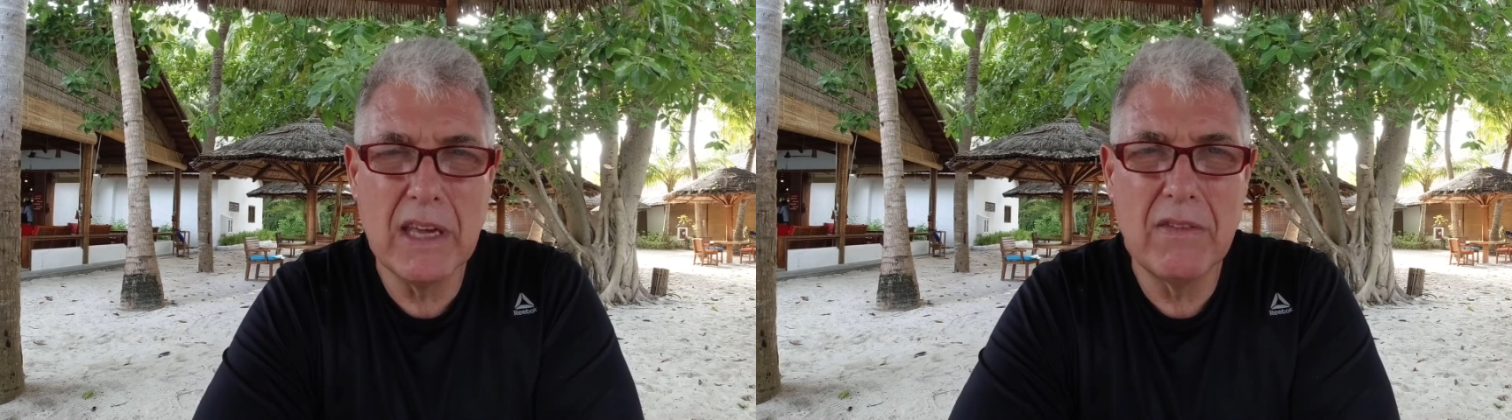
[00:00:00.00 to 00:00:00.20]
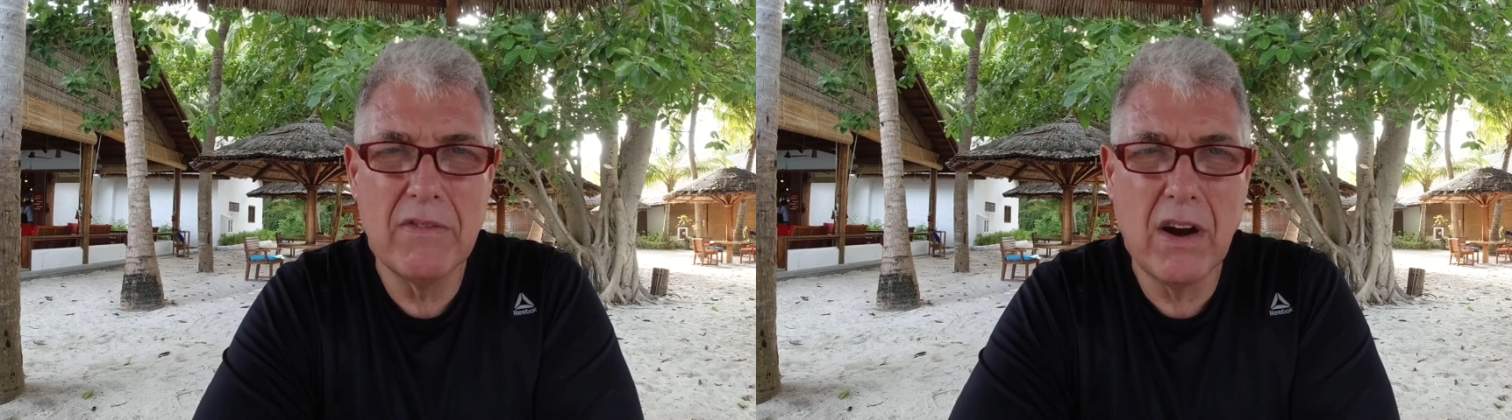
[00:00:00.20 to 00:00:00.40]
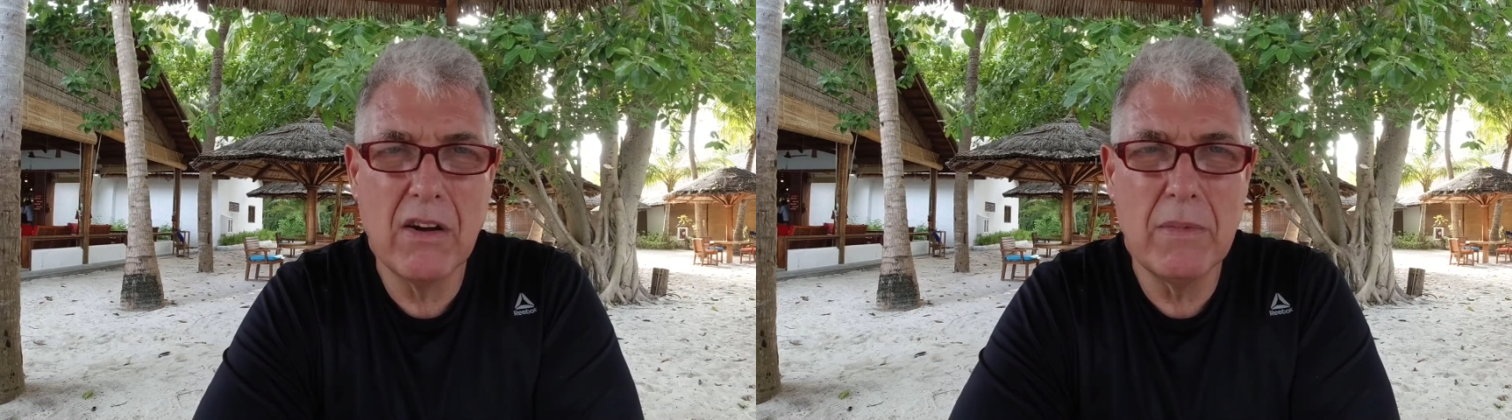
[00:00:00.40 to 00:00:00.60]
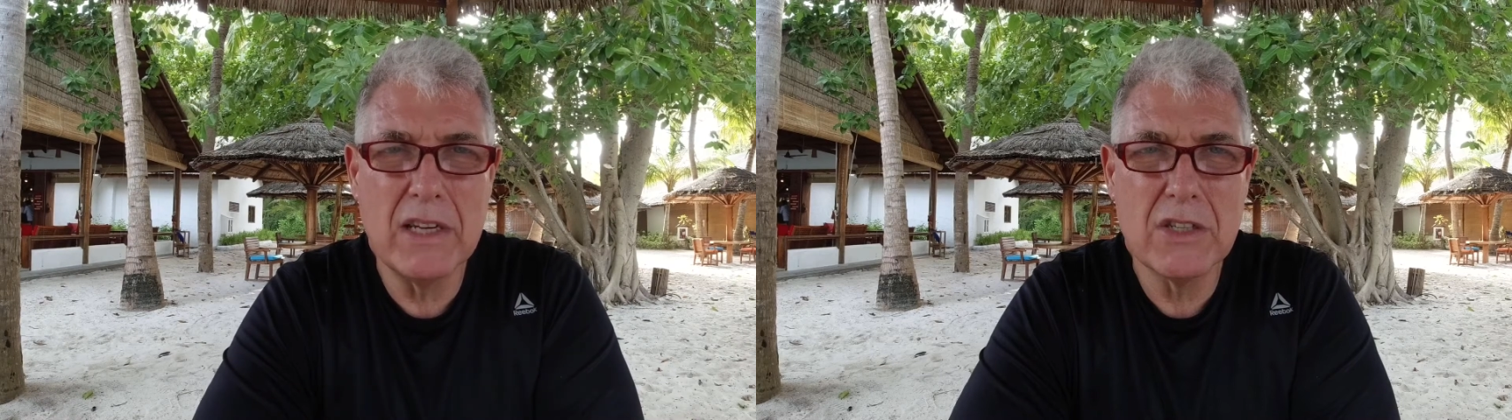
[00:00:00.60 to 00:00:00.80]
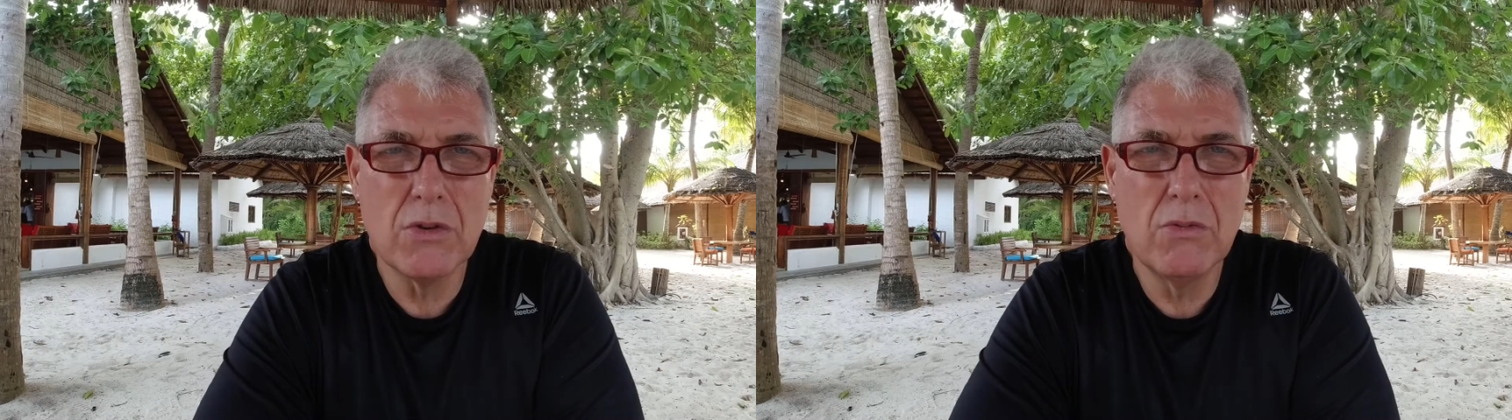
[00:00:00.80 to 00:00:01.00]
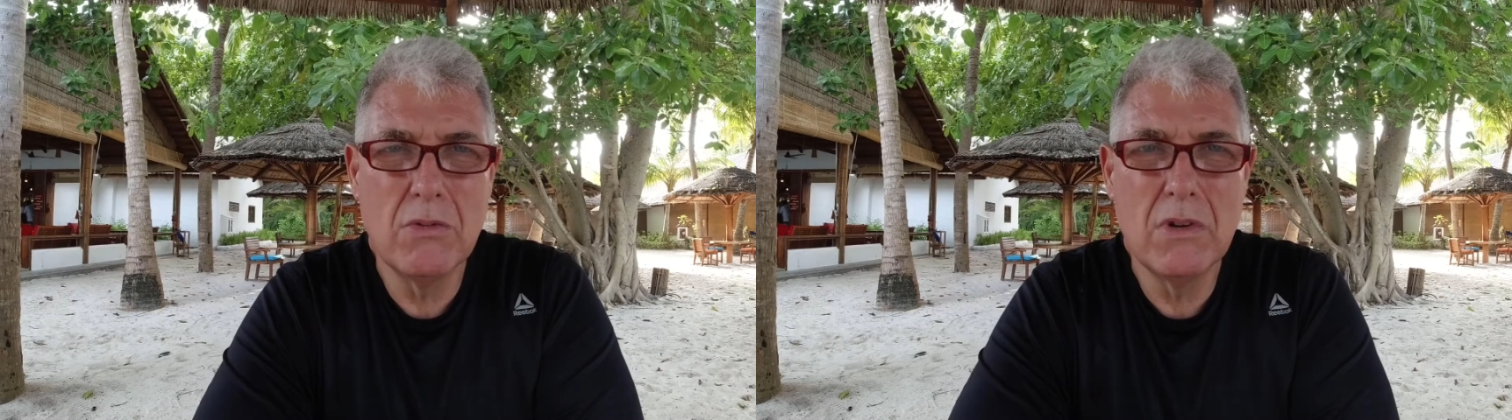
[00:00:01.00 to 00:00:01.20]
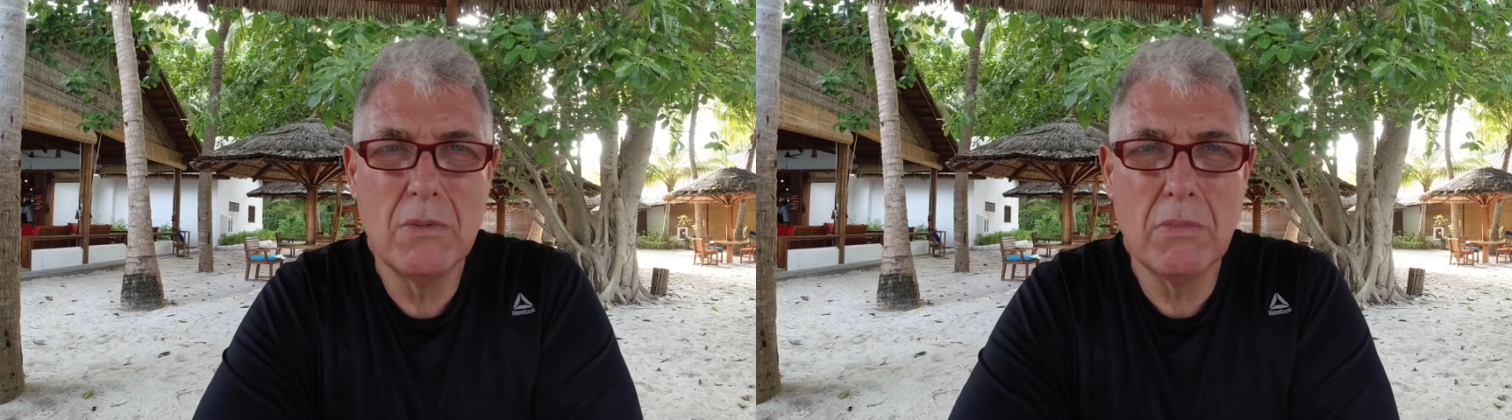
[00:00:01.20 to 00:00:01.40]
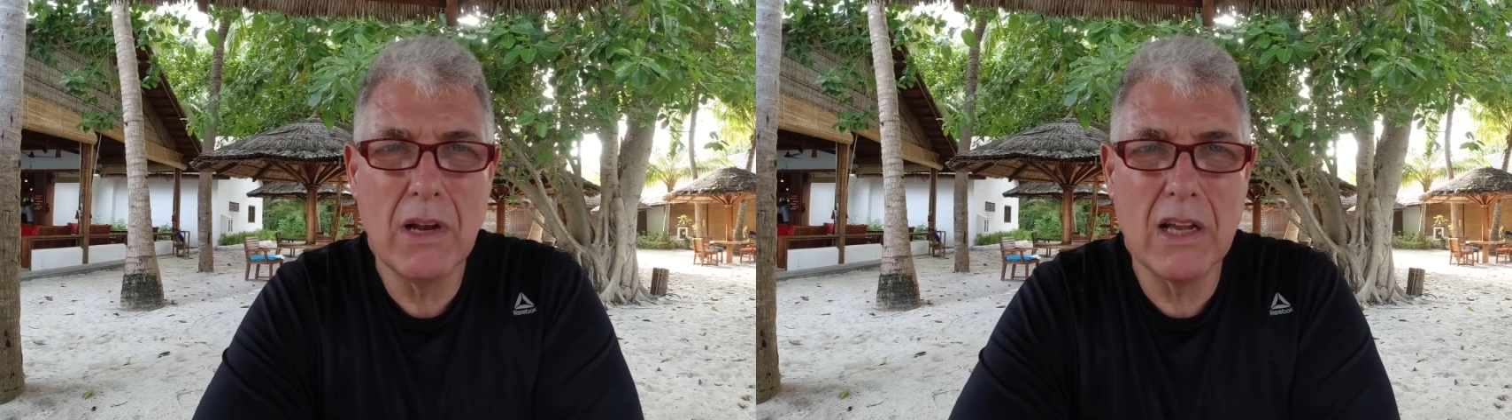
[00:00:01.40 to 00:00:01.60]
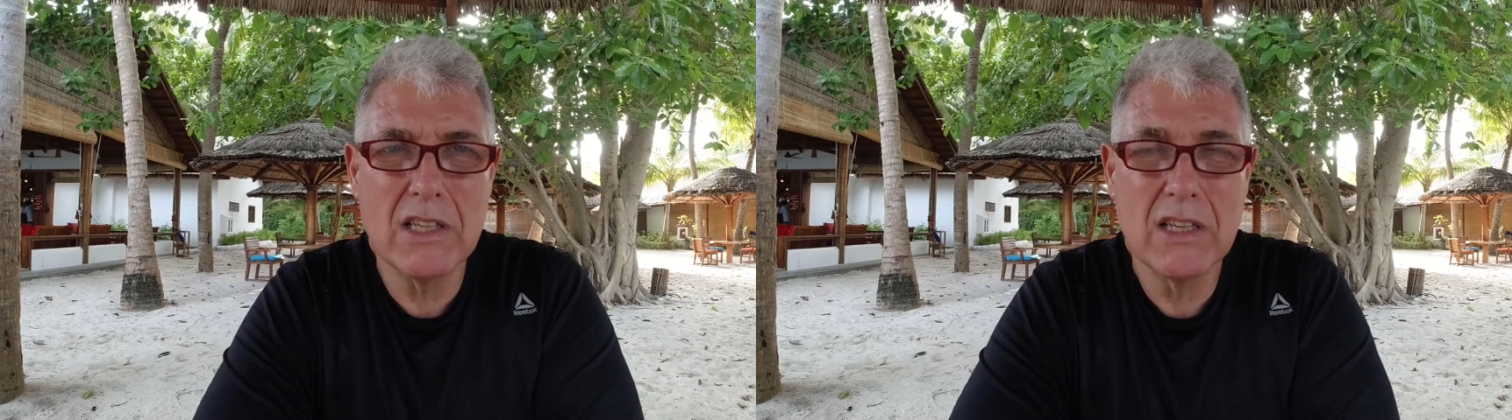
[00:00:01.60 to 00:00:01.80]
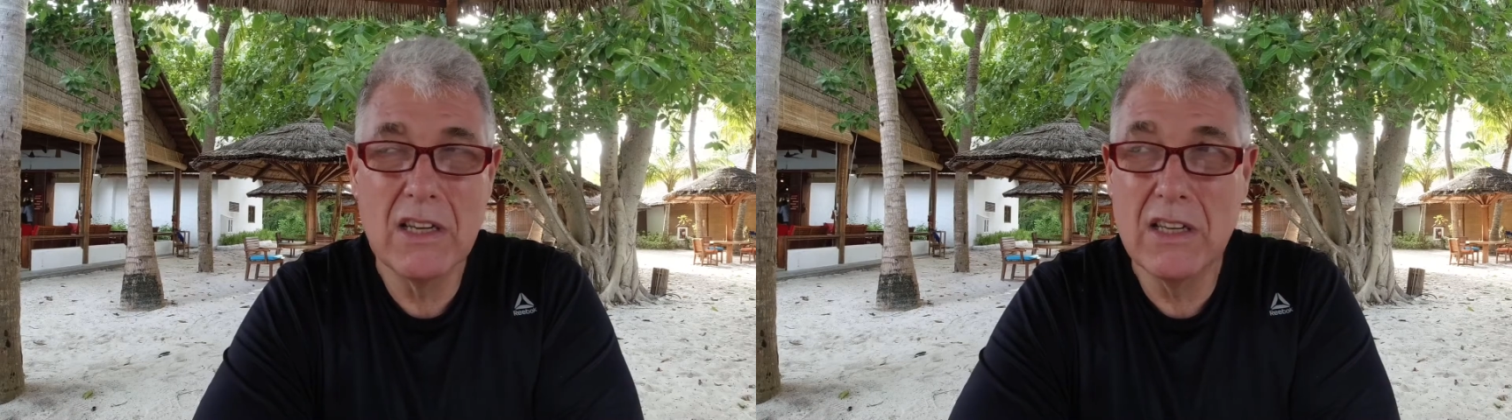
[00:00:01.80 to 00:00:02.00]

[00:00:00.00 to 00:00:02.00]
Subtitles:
environmental plus.